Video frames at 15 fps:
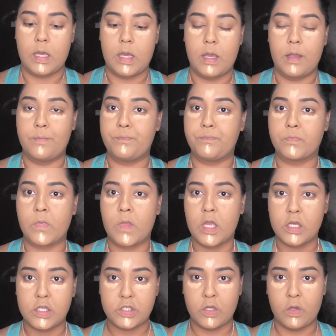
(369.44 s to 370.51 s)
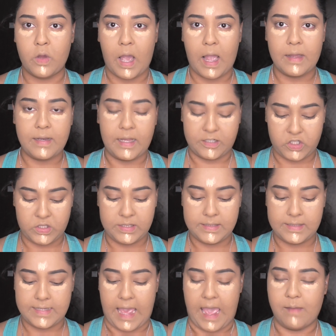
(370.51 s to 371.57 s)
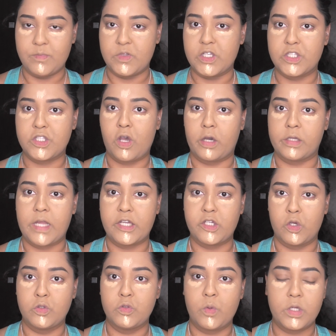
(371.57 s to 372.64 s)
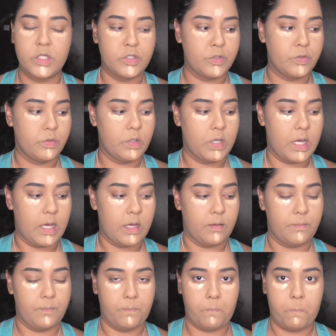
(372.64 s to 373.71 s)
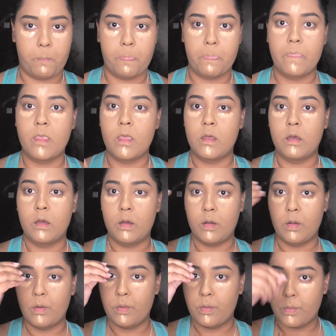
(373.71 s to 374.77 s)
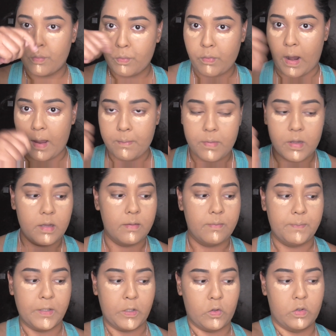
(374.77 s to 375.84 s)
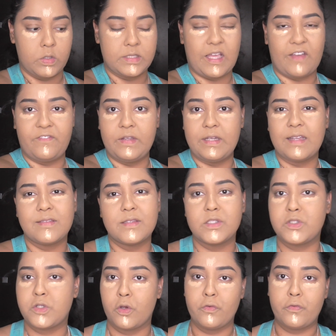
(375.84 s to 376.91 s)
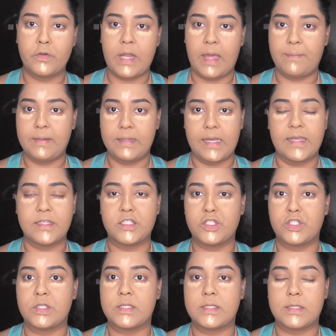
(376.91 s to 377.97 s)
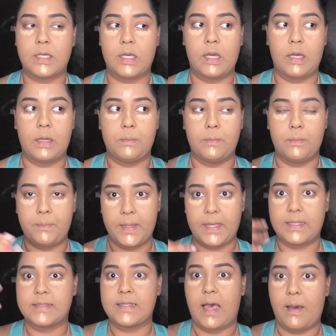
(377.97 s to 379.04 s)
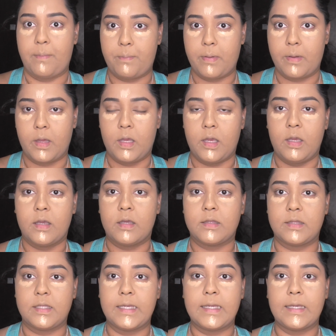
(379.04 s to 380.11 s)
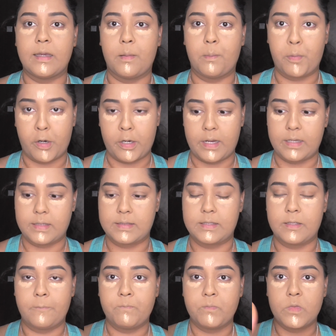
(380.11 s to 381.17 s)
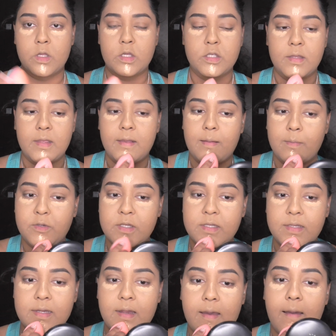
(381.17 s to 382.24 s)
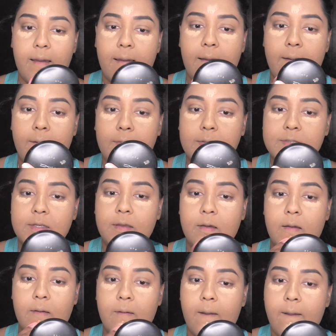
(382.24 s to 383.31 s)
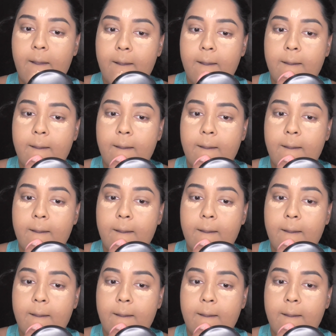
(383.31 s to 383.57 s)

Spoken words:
So I like just dab this on. I don't want to rub, because I feel like this doe foot applicator just picks up the products. So then I'm just also